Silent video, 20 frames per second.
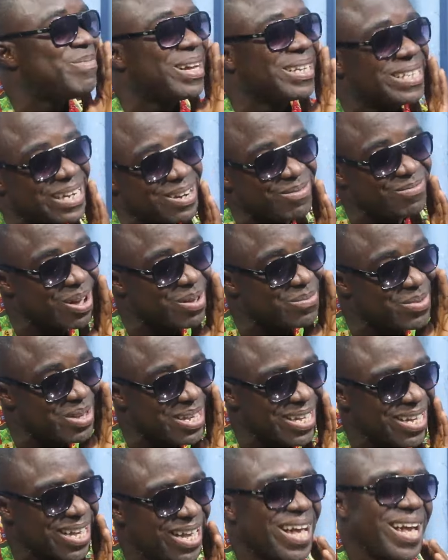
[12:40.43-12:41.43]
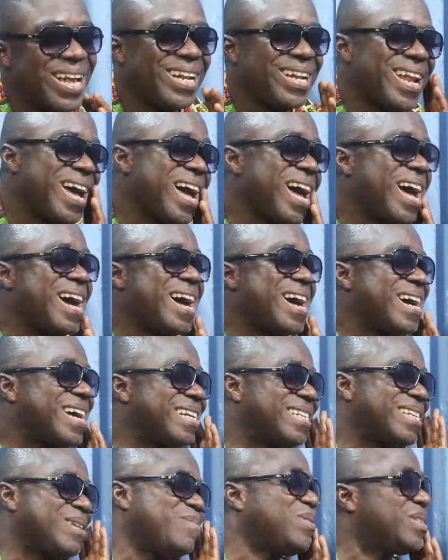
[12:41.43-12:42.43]
me at time, baby. Nah,
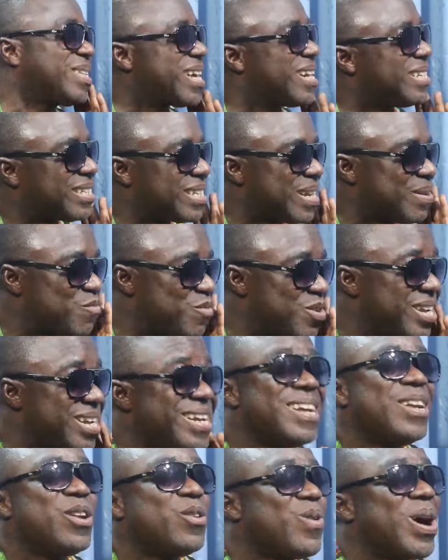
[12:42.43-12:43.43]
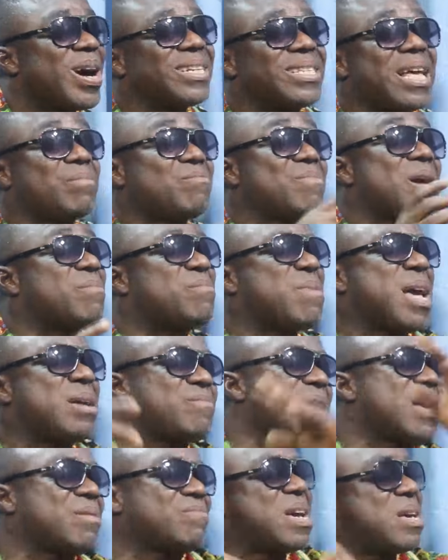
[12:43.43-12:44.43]
it be the same way. No, because I
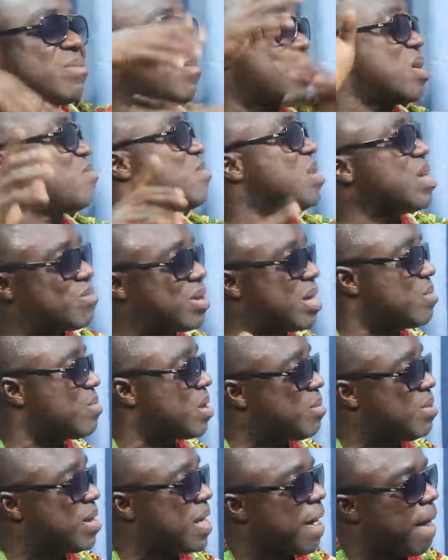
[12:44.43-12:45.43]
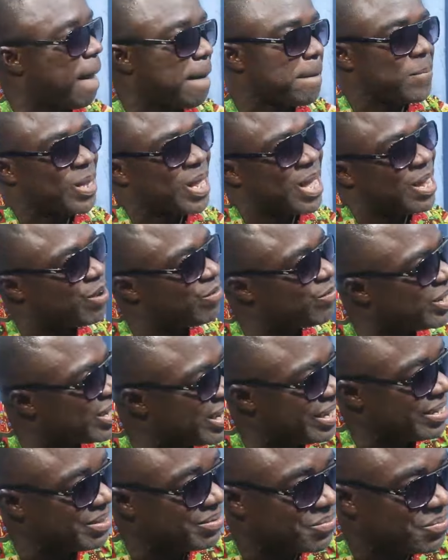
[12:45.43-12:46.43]
wait. At the end of the
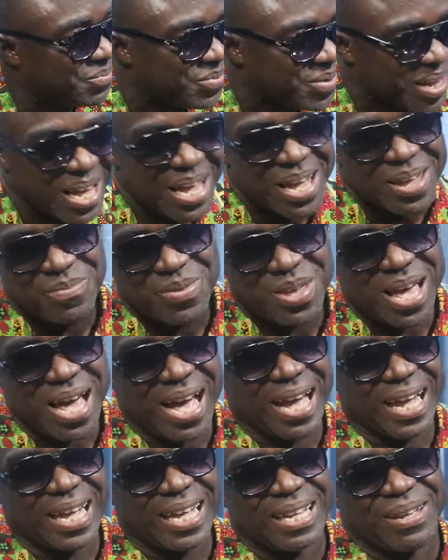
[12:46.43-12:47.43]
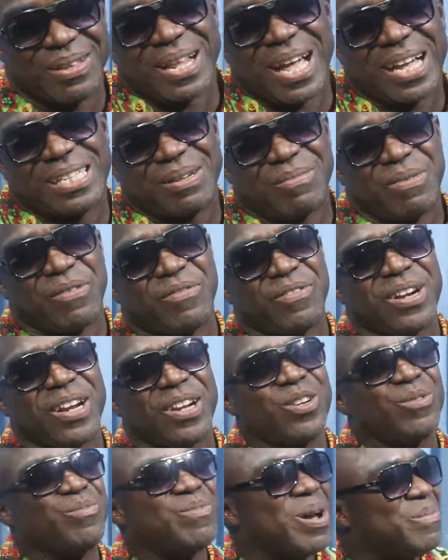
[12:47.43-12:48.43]
day. ABI, that's your best friend
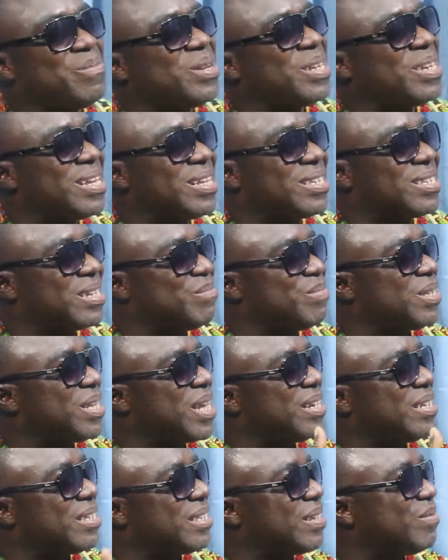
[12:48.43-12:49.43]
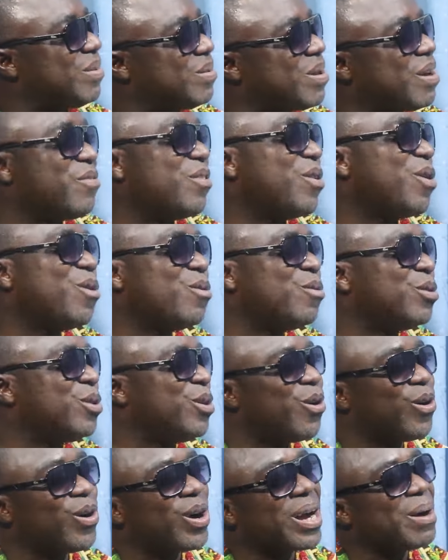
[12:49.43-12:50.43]
that drew by being SMB San and 79 on
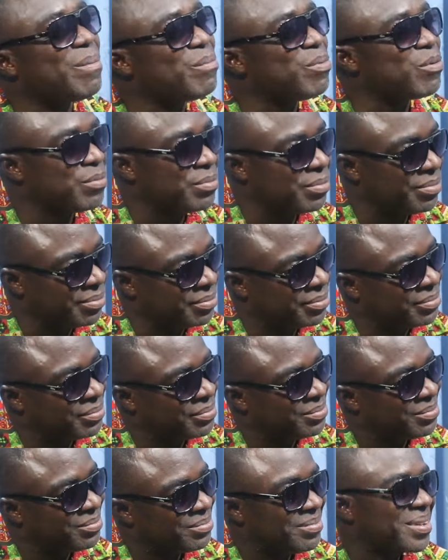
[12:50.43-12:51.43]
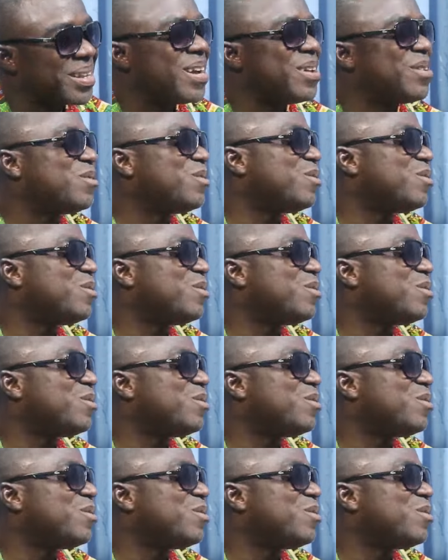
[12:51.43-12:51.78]
your own campo. And